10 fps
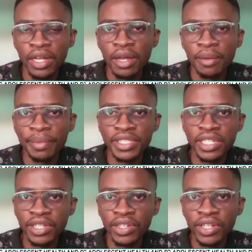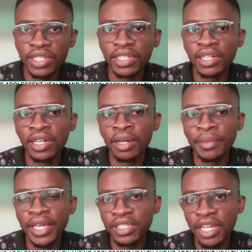particularly
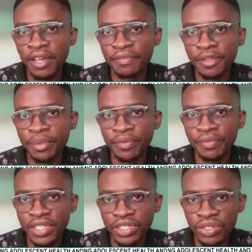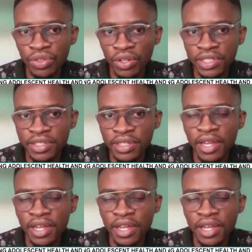HIV prevention knowledge,